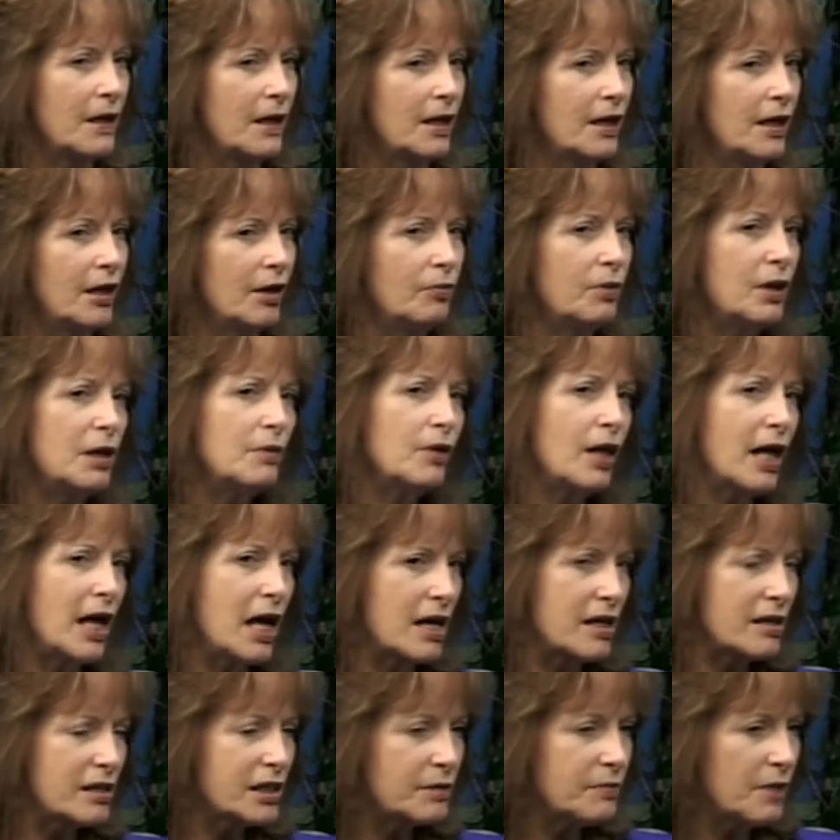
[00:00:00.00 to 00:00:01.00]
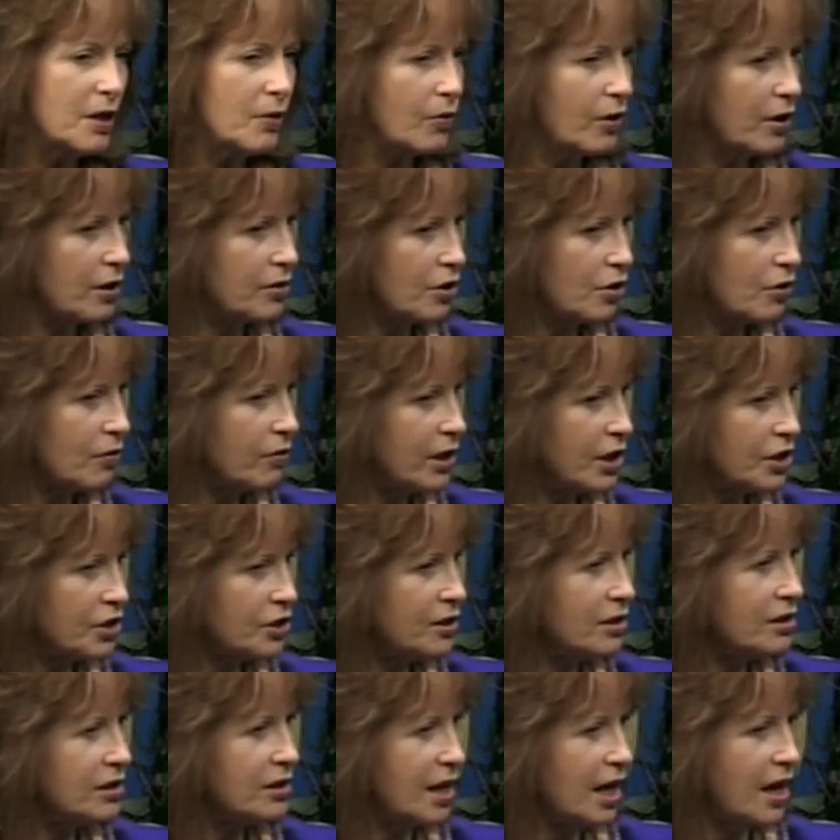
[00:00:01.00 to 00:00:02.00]
People ask me, one of the
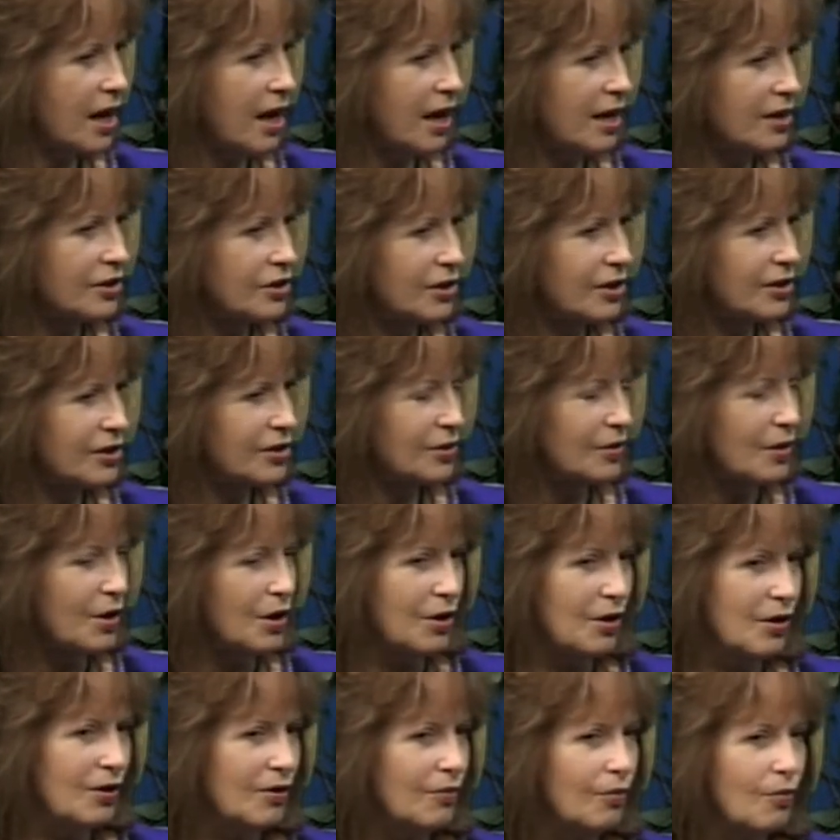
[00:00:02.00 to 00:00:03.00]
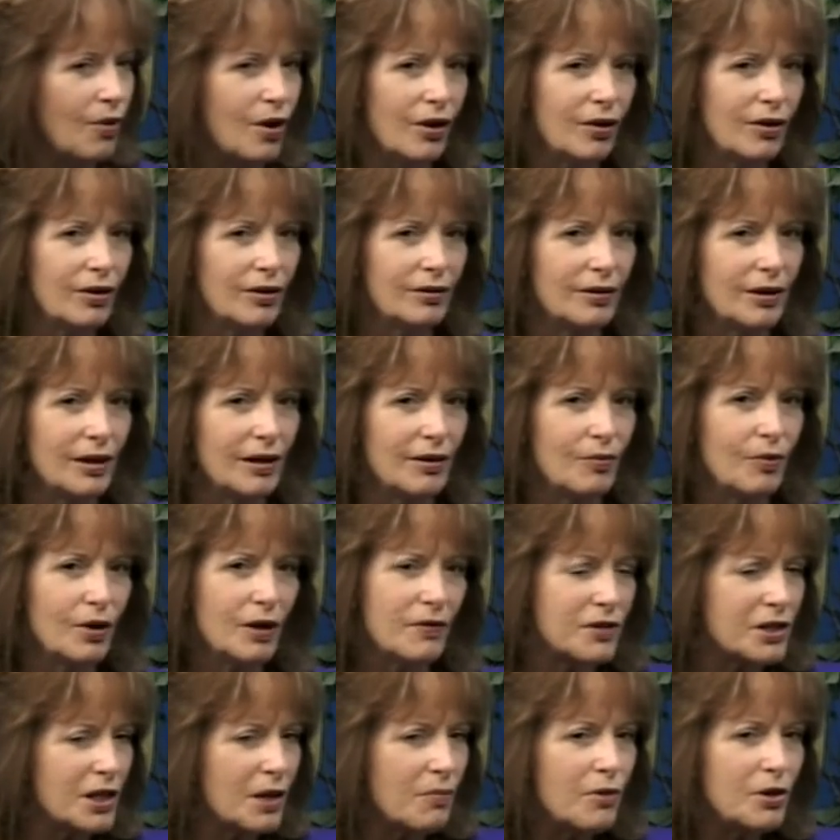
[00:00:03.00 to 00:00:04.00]
questions they ask is, well, what if
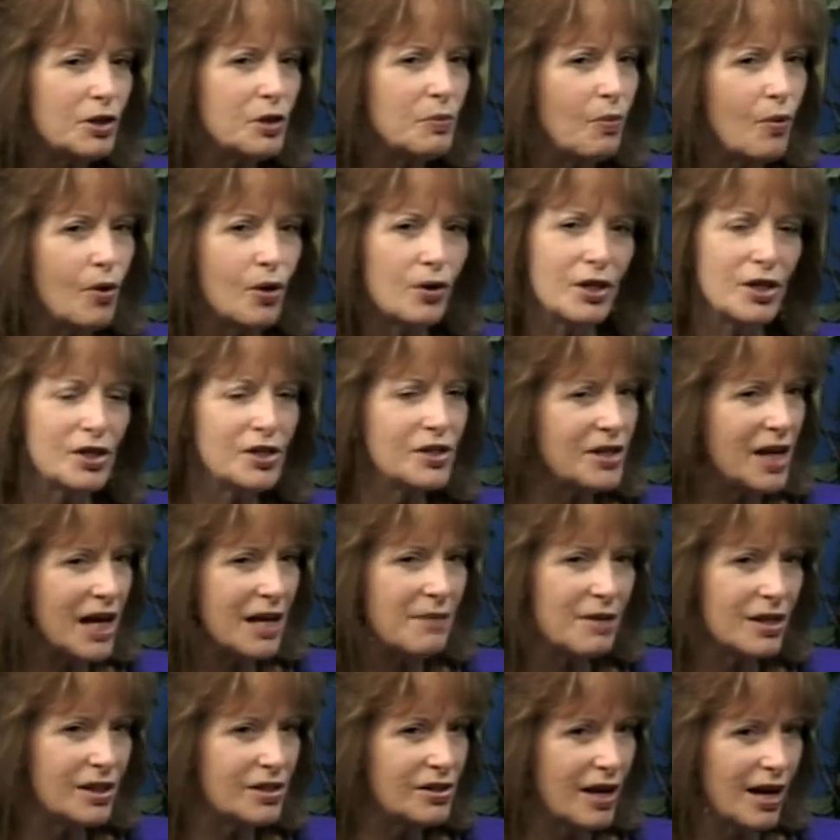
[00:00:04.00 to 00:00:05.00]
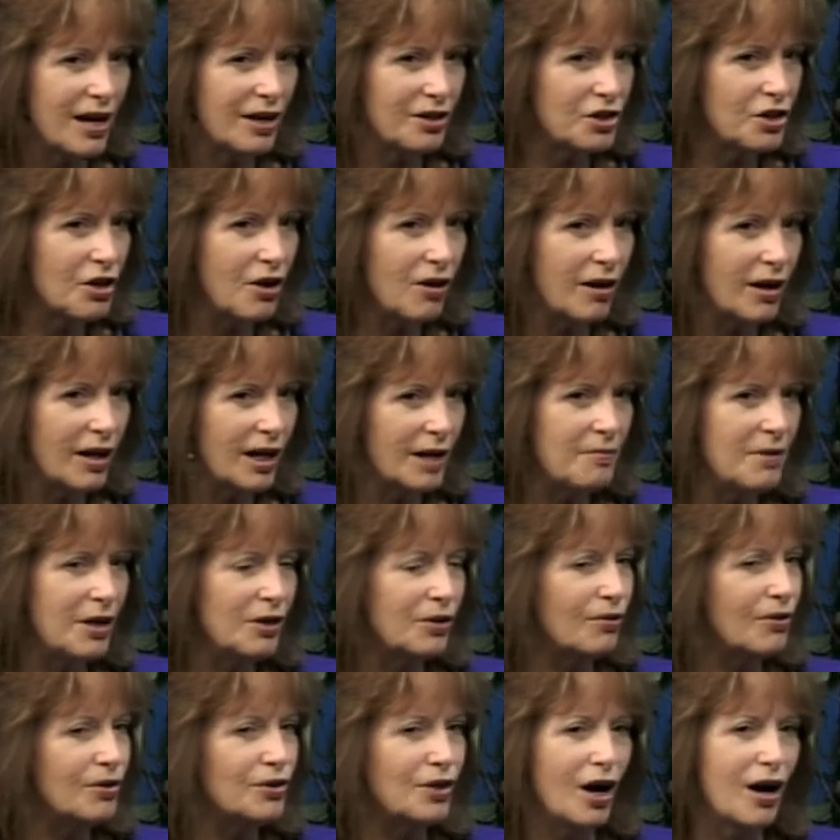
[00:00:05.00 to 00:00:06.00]
someone's born at the same exact time and they're
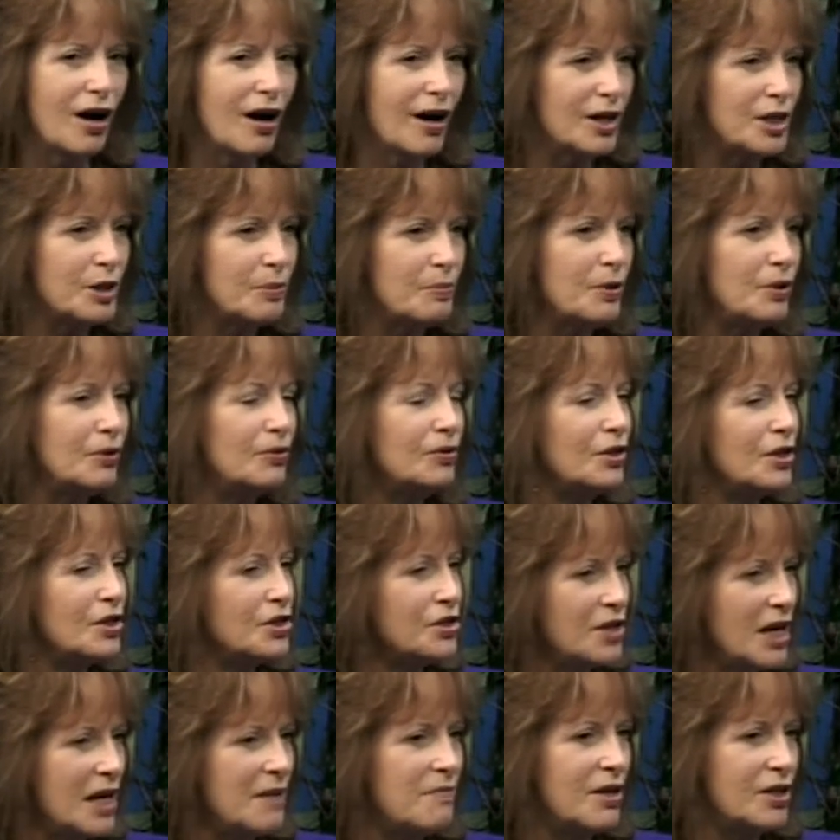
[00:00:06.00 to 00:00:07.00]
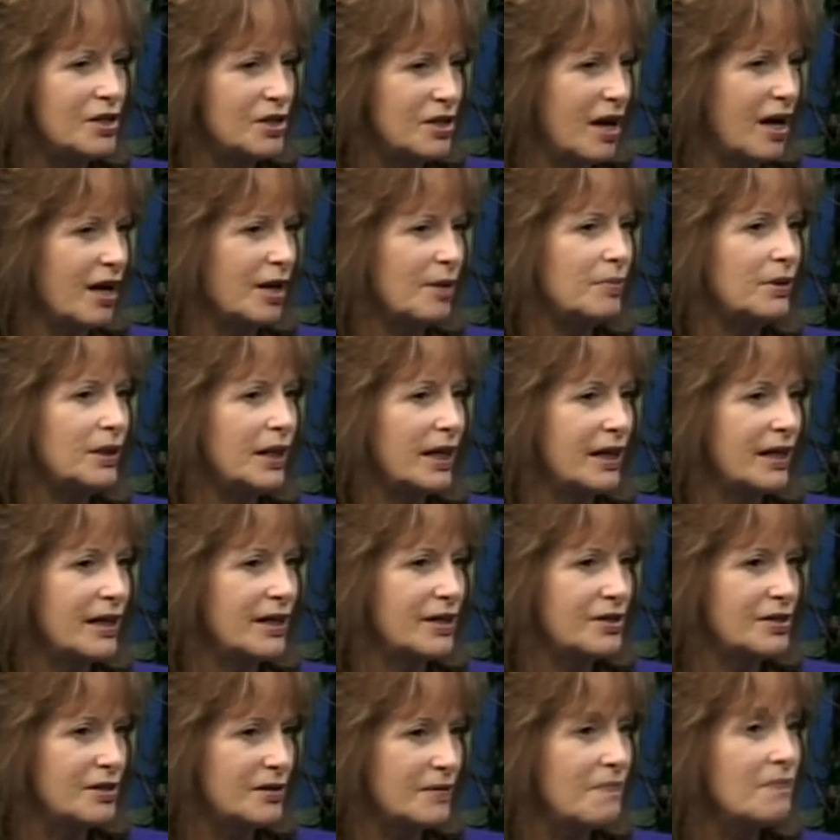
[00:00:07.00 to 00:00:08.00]
in the hospital in the same exact
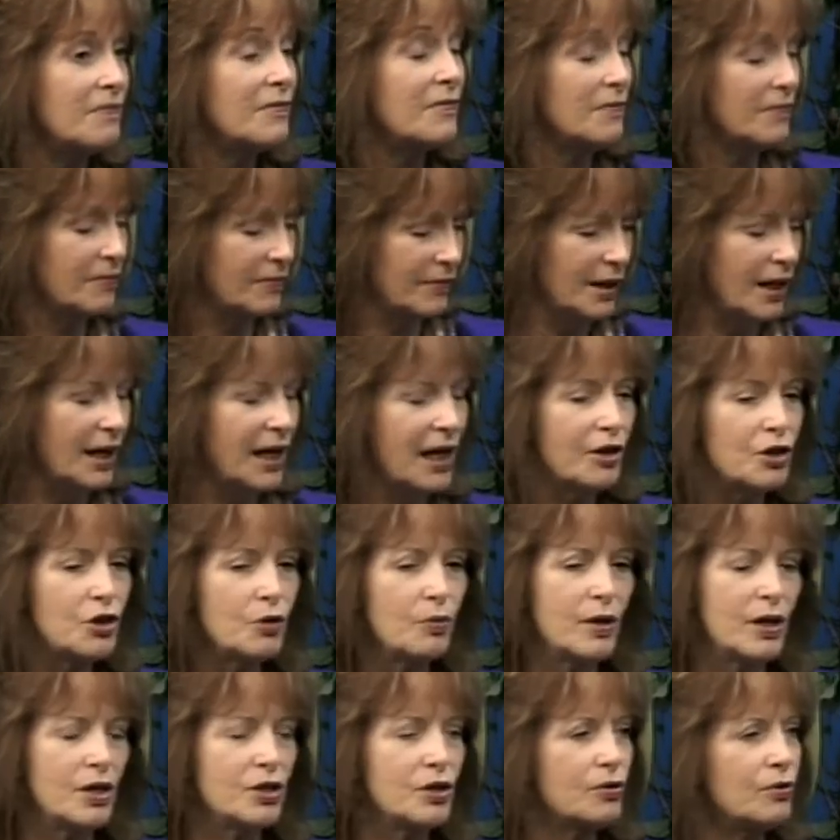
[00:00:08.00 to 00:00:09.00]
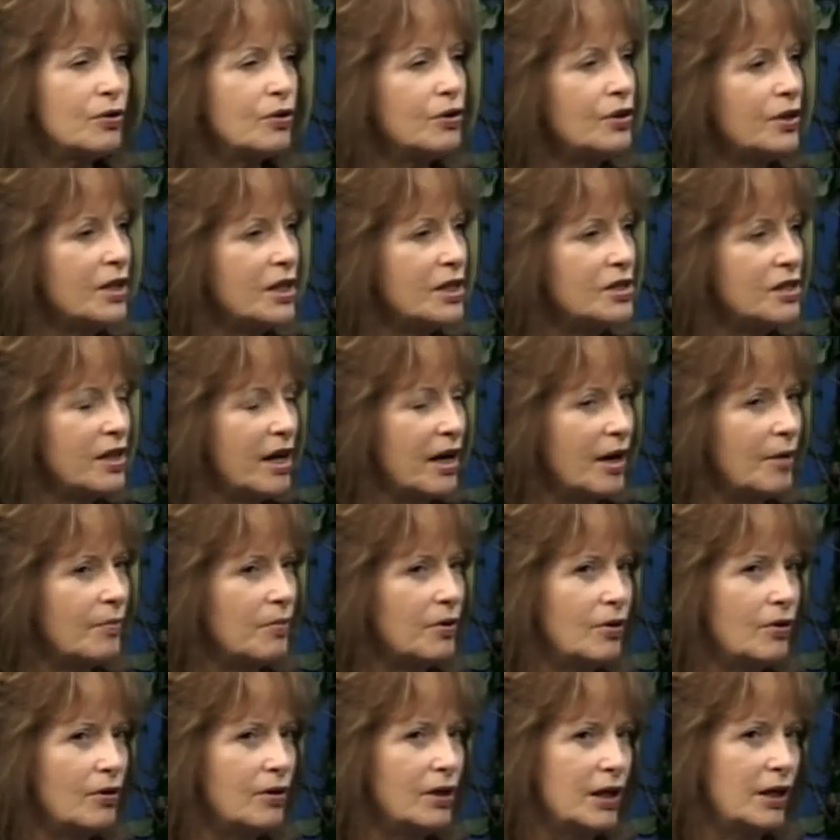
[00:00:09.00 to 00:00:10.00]
place? And twins are a good
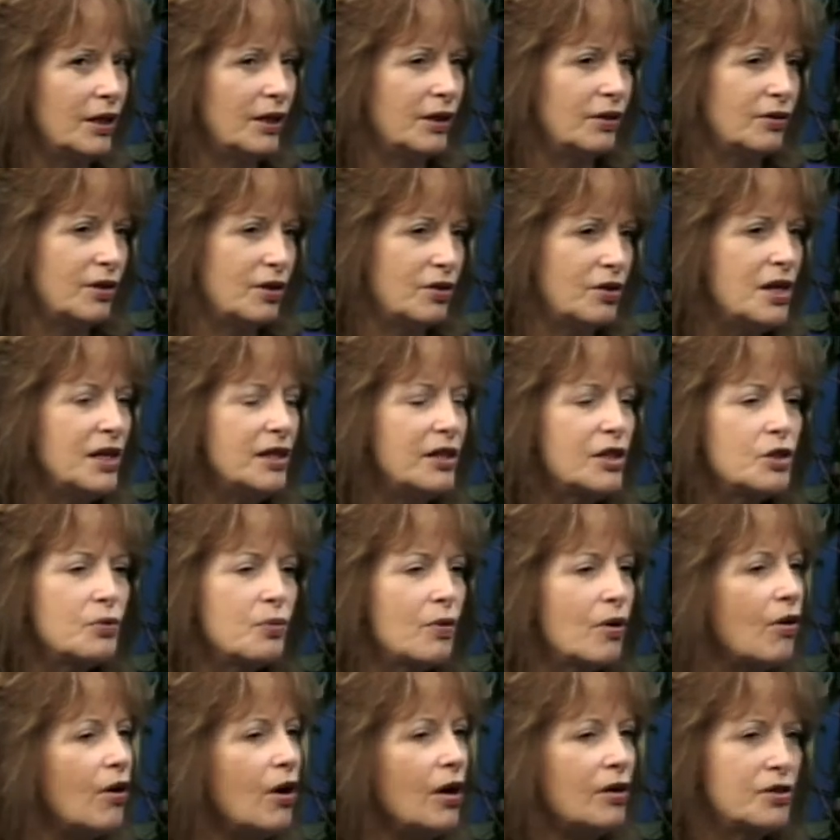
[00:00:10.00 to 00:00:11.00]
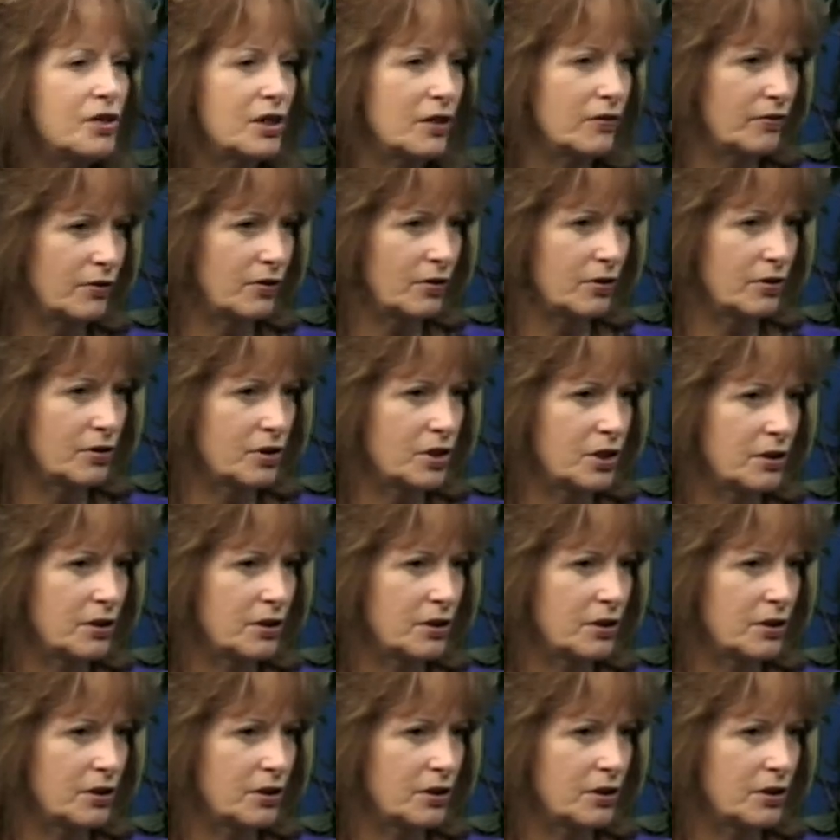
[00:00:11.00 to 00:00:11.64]
example. The thing is, we're all different.